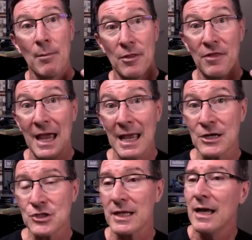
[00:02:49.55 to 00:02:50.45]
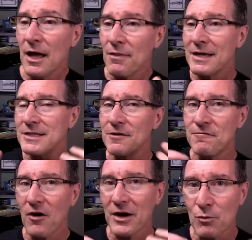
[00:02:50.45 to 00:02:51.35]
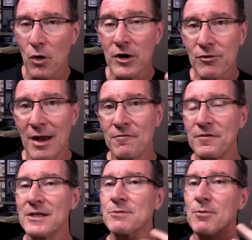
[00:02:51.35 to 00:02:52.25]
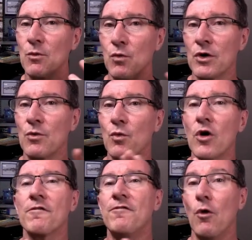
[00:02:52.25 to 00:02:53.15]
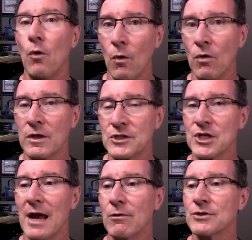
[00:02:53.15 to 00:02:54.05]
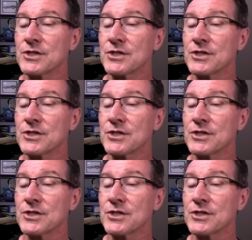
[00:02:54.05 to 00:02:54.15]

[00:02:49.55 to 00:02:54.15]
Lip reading: they did find a workaround for this, but it wouldn't work for all the channels.